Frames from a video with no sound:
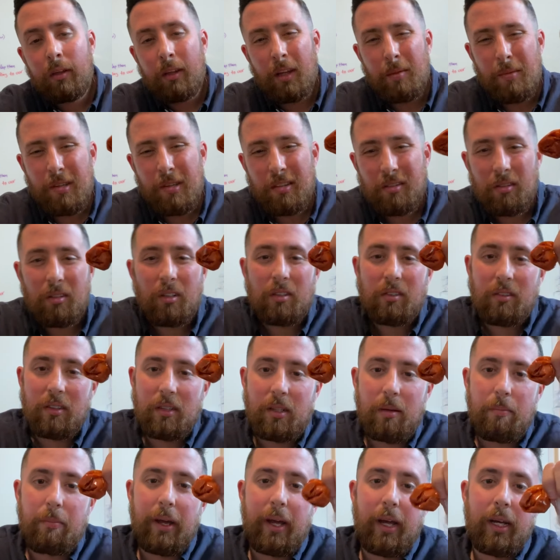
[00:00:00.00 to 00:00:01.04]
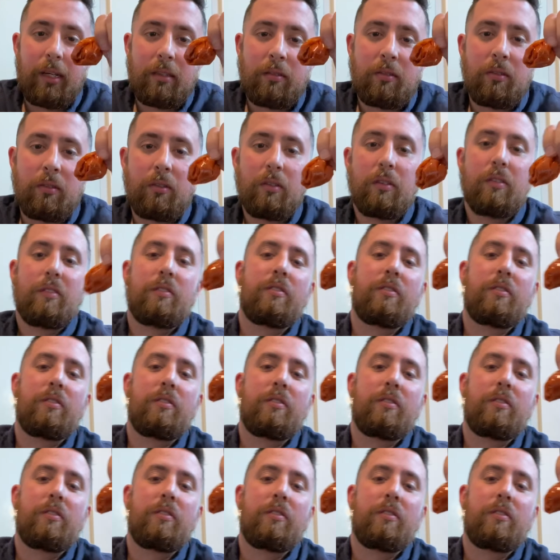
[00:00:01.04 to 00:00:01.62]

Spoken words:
Give me salsa in a bag. So this